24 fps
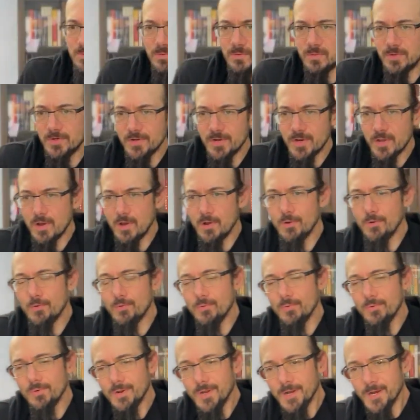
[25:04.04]

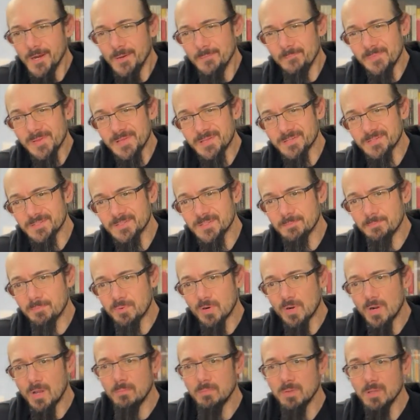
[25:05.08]
know, because the
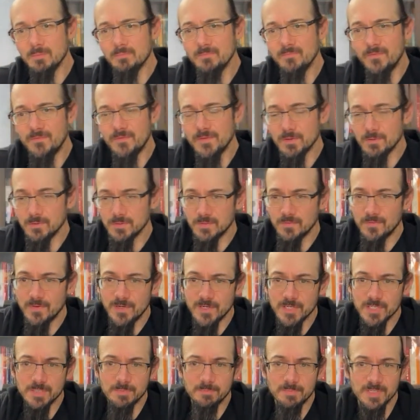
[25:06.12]
problem feels
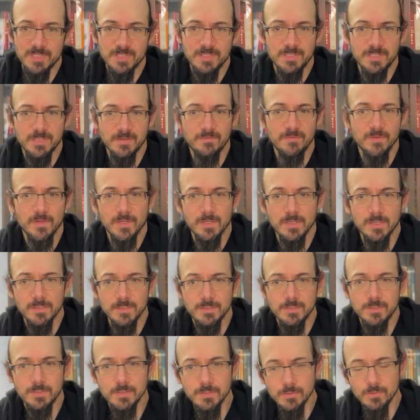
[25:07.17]
very specific
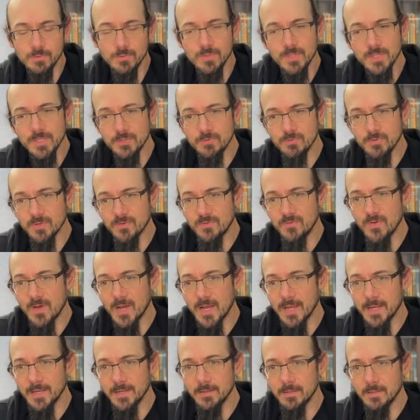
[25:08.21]
to the
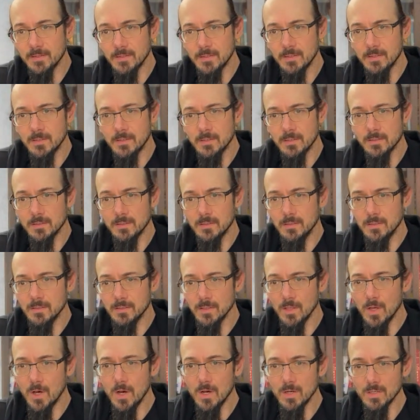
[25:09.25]
unified
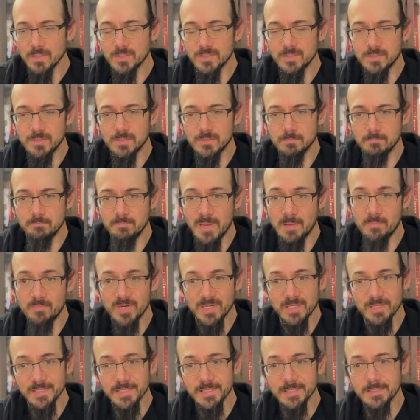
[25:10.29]
logs memory
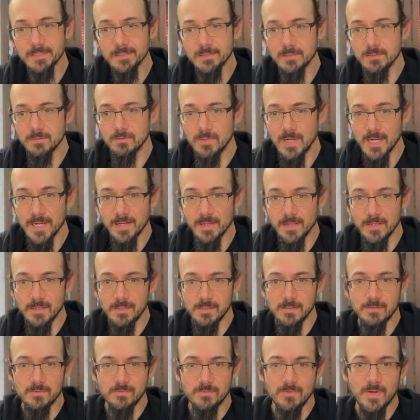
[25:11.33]
leak, right?
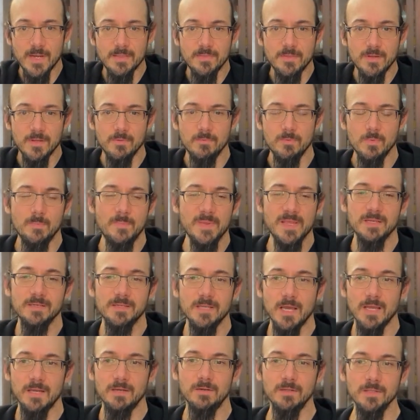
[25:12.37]
Right. It would be
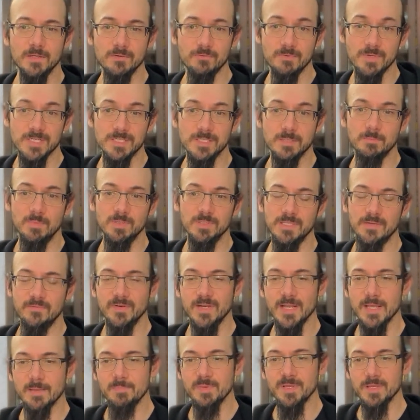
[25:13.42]
entirely reasonable to have an
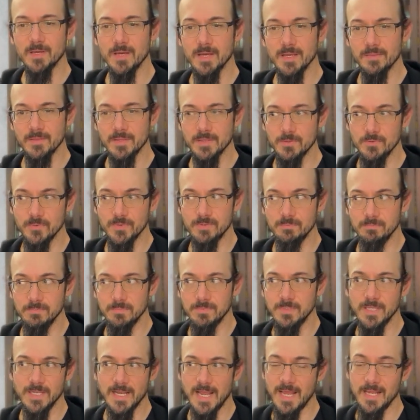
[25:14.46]
API
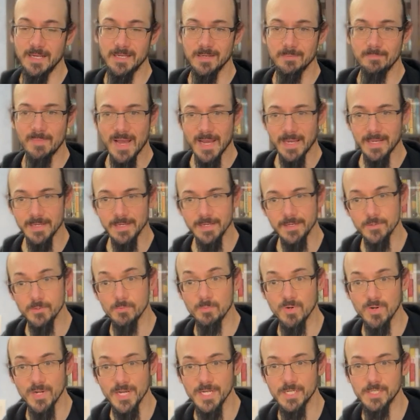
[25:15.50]
that handed back an
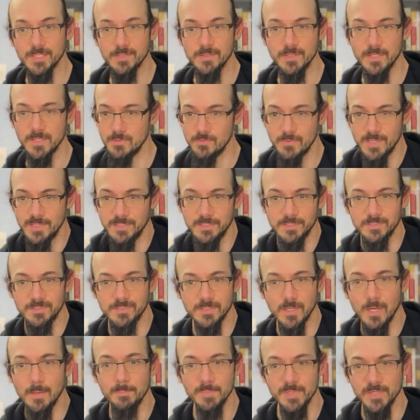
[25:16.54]
enumeration that you can just
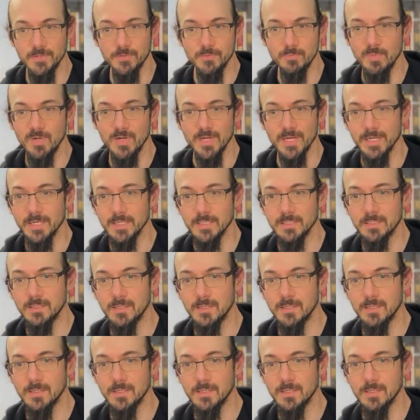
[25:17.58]
stop enumerating.